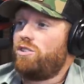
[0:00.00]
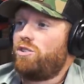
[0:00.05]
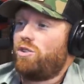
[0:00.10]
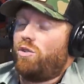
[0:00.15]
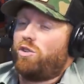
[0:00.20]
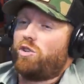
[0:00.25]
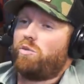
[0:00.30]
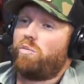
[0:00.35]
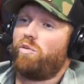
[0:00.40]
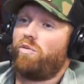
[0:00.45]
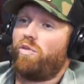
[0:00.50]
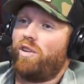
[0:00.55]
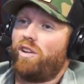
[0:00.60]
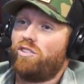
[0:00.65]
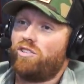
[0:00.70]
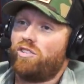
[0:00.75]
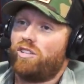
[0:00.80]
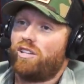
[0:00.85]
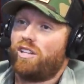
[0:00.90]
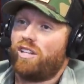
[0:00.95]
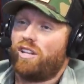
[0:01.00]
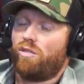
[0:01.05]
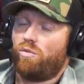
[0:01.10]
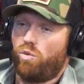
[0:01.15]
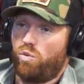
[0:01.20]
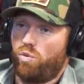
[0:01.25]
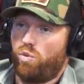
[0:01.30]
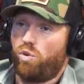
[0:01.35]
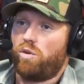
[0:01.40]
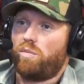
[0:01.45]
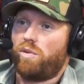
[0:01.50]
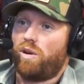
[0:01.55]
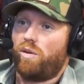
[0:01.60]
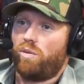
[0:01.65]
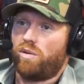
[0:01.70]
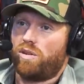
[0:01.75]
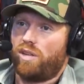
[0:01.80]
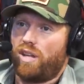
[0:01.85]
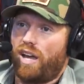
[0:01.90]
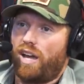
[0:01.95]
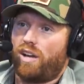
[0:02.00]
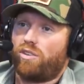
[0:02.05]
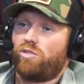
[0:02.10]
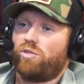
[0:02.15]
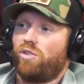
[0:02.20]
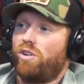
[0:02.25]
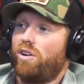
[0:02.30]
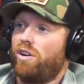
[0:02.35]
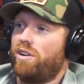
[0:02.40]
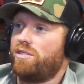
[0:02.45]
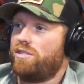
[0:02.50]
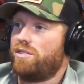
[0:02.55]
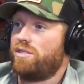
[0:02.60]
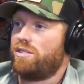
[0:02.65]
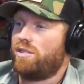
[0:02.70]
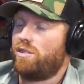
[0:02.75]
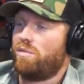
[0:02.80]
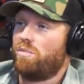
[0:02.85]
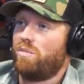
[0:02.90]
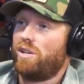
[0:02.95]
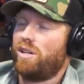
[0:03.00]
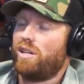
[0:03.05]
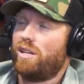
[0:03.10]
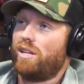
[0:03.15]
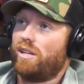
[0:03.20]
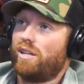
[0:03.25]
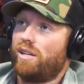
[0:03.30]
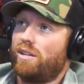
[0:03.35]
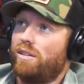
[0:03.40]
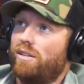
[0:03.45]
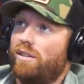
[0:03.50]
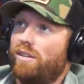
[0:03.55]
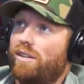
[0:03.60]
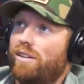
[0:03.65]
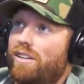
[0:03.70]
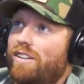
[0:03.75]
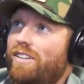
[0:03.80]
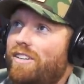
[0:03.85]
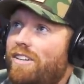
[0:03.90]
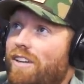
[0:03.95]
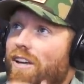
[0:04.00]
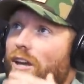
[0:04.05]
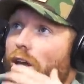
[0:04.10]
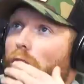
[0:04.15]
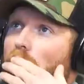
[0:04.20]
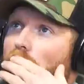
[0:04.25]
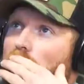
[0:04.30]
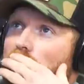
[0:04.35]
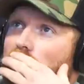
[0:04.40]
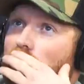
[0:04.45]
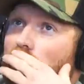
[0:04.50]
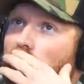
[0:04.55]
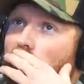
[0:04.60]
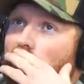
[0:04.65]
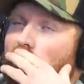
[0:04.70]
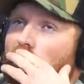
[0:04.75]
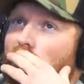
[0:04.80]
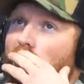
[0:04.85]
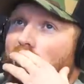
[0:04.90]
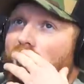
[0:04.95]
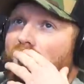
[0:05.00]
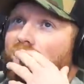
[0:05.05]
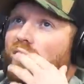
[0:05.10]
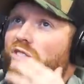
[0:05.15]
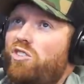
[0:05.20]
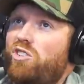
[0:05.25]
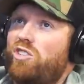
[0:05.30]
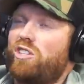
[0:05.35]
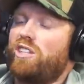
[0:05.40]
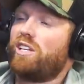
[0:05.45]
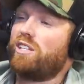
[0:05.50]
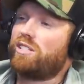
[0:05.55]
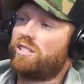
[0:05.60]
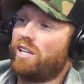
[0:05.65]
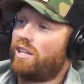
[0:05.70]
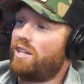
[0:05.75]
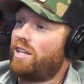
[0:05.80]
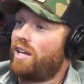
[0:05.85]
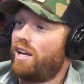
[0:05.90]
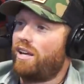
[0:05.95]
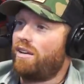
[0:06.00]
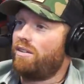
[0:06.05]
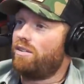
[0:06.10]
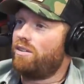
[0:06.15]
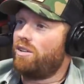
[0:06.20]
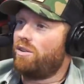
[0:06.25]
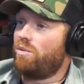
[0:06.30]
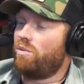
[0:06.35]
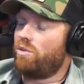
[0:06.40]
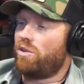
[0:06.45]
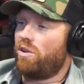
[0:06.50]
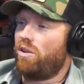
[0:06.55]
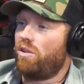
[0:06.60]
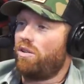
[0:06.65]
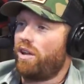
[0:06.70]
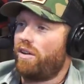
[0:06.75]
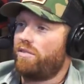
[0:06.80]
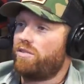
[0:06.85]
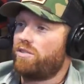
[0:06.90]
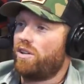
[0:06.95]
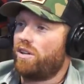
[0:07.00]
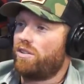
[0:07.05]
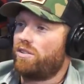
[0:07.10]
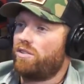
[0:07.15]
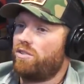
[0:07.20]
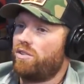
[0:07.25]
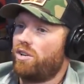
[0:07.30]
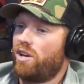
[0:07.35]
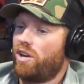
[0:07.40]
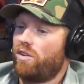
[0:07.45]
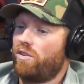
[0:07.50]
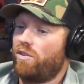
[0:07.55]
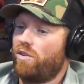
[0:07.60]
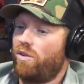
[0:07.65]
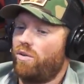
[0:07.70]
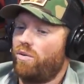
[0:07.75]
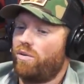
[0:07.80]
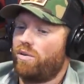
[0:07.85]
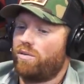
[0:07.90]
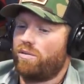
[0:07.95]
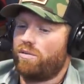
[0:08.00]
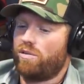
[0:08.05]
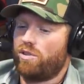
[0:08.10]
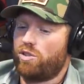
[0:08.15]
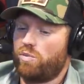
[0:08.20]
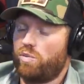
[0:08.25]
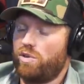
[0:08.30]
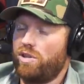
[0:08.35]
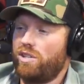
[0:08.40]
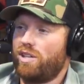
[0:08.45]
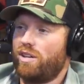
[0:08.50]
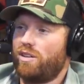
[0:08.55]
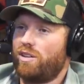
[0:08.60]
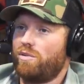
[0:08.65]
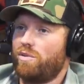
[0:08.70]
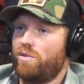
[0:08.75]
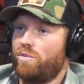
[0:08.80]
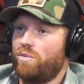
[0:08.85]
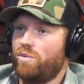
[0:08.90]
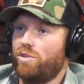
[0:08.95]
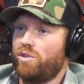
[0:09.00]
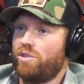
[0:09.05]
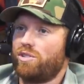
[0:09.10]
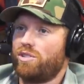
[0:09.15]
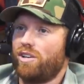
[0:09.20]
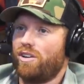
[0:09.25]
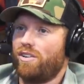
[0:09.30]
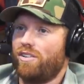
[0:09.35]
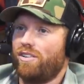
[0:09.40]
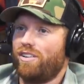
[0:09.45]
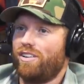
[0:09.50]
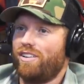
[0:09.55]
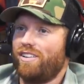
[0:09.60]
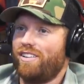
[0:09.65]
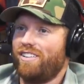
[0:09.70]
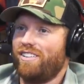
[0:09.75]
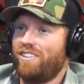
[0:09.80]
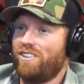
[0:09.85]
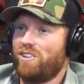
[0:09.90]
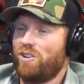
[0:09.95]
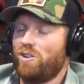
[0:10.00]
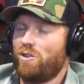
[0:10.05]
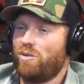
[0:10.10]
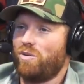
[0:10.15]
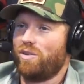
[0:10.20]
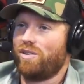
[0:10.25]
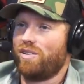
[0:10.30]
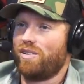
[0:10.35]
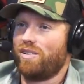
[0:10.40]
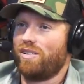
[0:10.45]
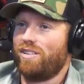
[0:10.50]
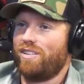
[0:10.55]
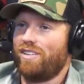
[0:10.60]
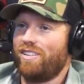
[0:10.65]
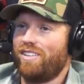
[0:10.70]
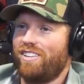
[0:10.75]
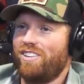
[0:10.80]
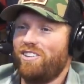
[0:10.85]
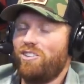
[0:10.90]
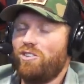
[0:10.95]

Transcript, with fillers: let's go into prevention and then we'll worry about what the actual cause is in a minute. Yeah. And anyway, so there's just things like that, you know, with all livestock that you got to know. And the springtime can be really scary, you know, when yeah,